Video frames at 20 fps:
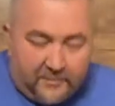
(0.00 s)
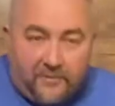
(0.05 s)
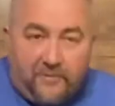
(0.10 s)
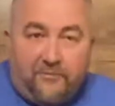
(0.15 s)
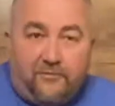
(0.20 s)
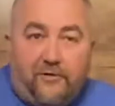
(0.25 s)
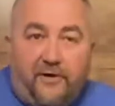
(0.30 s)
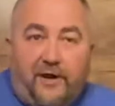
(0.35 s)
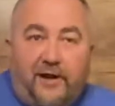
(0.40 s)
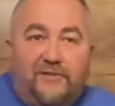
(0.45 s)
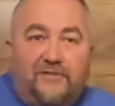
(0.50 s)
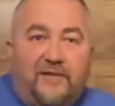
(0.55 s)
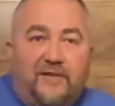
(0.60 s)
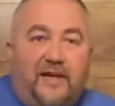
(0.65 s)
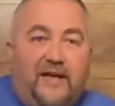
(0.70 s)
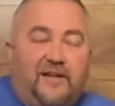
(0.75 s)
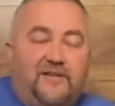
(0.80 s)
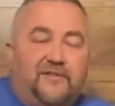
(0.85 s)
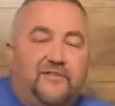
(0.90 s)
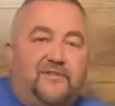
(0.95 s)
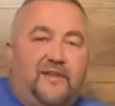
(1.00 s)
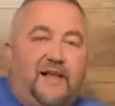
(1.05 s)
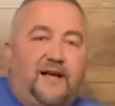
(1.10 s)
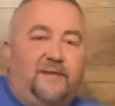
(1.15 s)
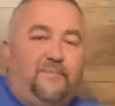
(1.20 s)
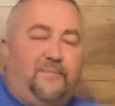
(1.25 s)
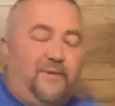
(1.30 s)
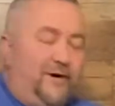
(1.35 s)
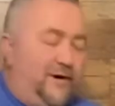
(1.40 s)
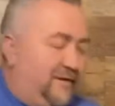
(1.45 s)
rings out just like a
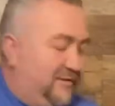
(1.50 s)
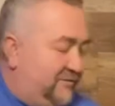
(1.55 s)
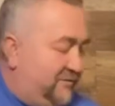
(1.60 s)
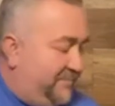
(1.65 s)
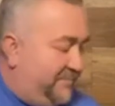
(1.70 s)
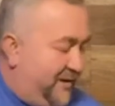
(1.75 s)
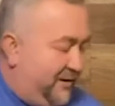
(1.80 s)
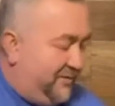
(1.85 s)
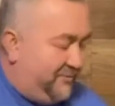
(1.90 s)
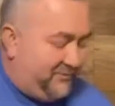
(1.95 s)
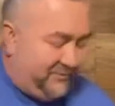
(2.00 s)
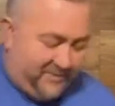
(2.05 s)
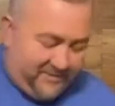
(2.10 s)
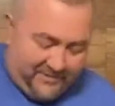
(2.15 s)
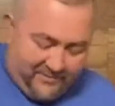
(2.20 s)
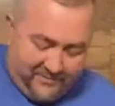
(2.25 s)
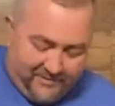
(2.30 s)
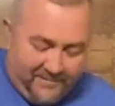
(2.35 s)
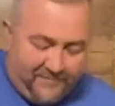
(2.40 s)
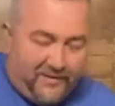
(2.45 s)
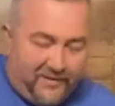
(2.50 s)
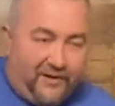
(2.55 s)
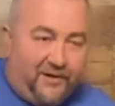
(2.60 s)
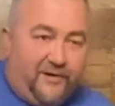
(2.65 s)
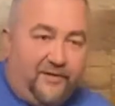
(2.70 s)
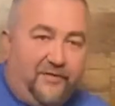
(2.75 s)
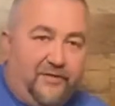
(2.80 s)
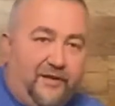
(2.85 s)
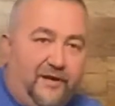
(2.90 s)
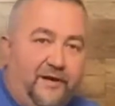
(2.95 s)
Martin's supposed to. Give you a
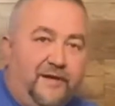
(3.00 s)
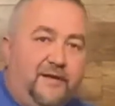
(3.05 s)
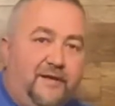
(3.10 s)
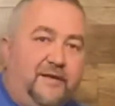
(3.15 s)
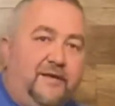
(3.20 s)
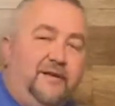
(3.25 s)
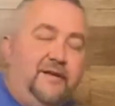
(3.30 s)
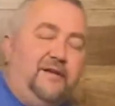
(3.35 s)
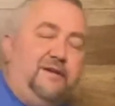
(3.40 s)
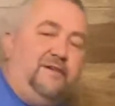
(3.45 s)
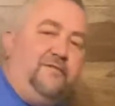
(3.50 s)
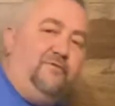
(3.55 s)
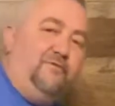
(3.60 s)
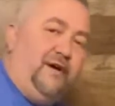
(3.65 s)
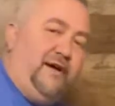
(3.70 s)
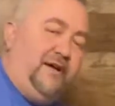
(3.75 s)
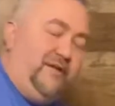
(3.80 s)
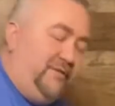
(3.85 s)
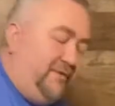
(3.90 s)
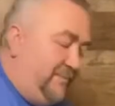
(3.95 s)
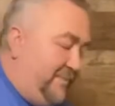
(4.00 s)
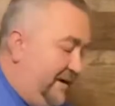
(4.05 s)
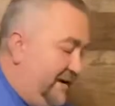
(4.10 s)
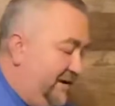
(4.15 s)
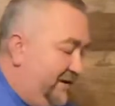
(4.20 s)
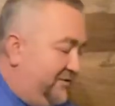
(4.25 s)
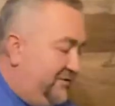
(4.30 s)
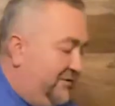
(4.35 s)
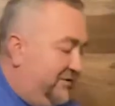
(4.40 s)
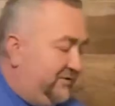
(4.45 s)
little the rhythm
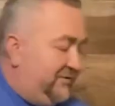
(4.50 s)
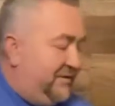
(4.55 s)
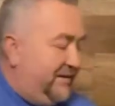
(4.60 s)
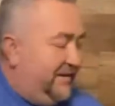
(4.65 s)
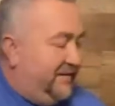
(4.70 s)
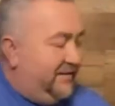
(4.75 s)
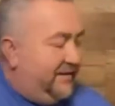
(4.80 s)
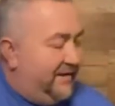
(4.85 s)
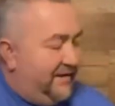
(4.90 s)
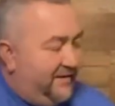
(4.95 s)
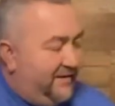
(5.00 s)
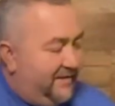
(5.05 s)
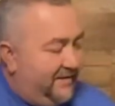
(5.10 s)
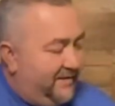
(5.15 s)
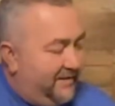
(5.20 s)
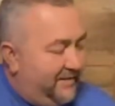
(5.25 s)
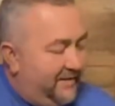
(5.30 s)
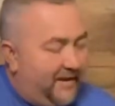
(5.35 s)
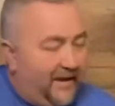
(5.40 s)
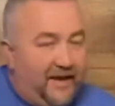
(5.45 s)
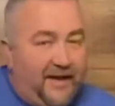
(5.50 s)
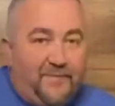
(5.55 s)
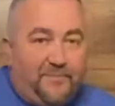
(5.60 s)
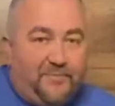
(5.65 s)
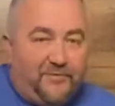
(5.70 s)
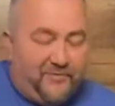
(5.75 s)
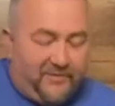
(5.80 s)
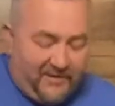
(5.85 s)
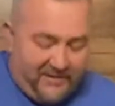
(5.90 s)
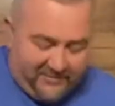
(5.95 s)
here just in the in the A
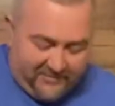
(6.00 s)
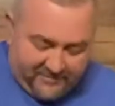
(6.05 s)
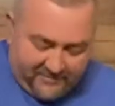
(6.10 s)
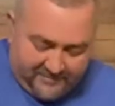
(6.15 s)
position.